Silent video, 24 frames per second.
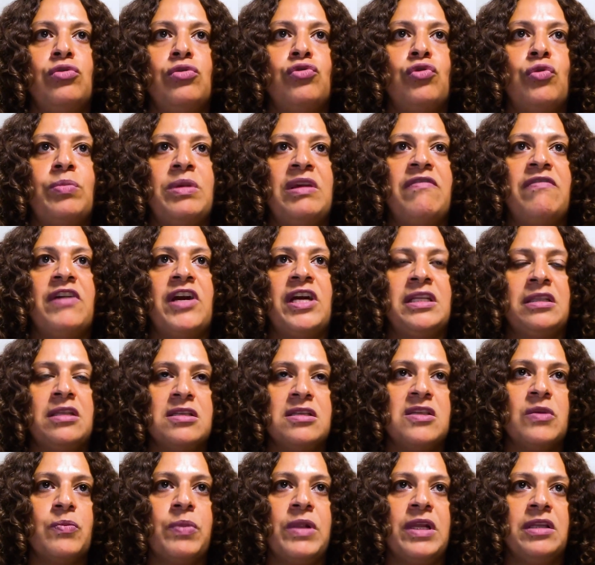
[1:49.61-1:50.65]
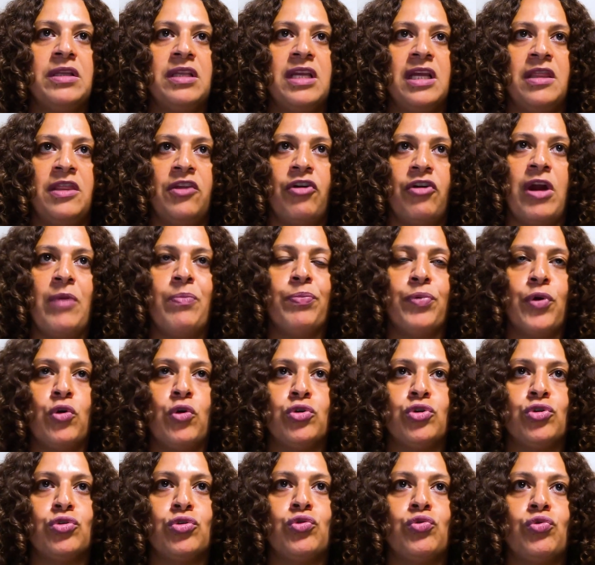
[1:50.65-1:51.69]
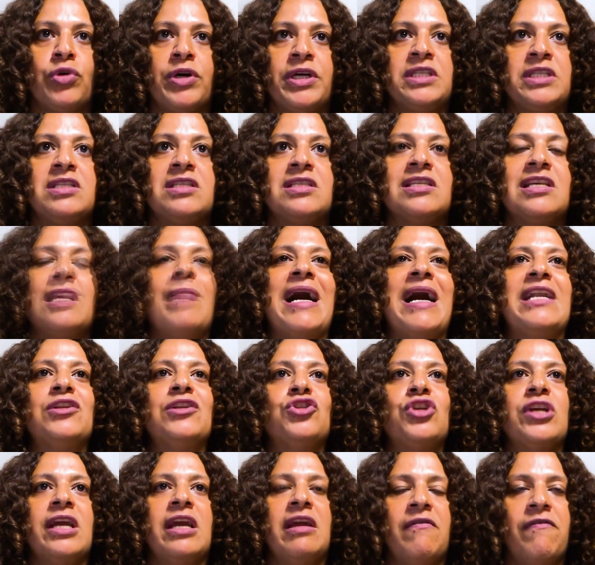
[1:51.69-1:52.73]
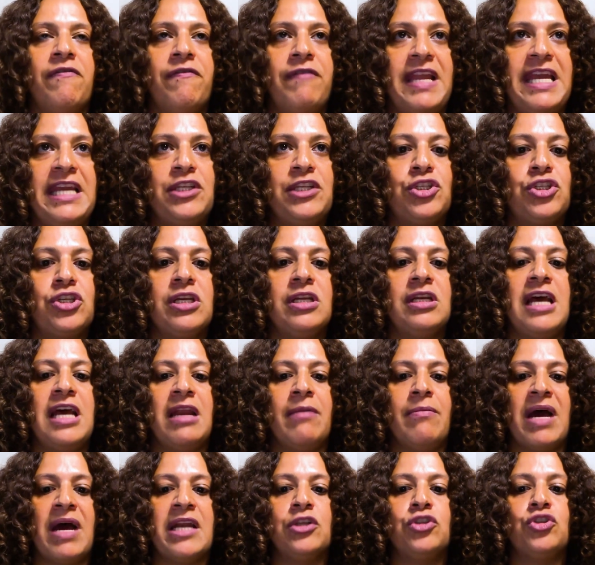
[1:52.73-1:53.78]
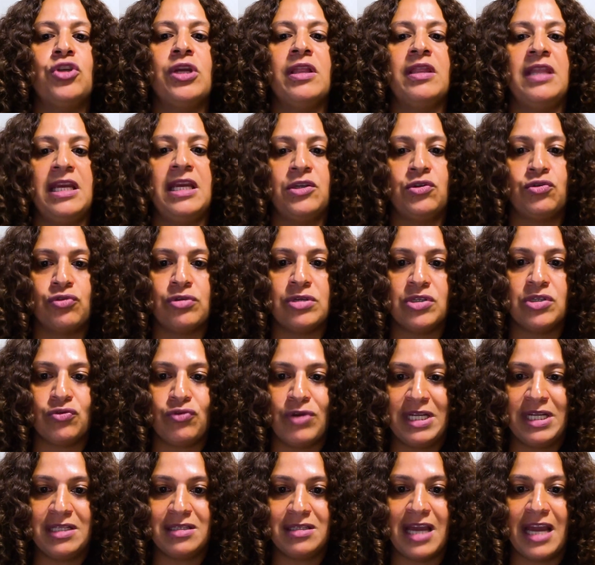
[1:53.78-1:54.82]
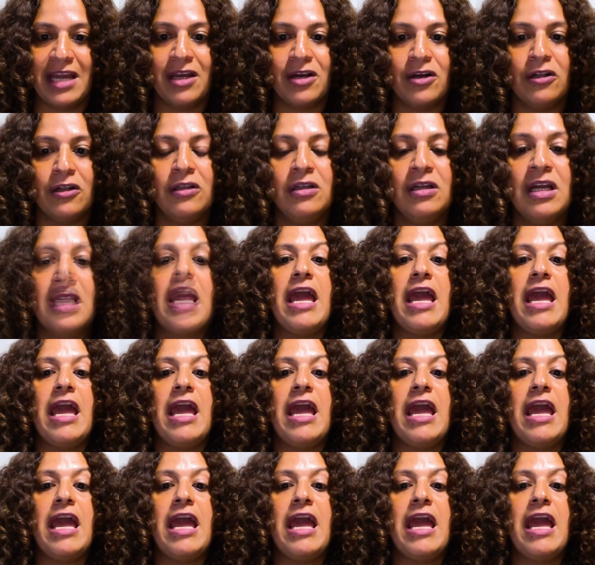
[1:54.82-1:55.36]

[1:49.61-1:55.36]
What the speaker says: to be very disciplined in their approach towards managing inflation and managing the interest rate cycle.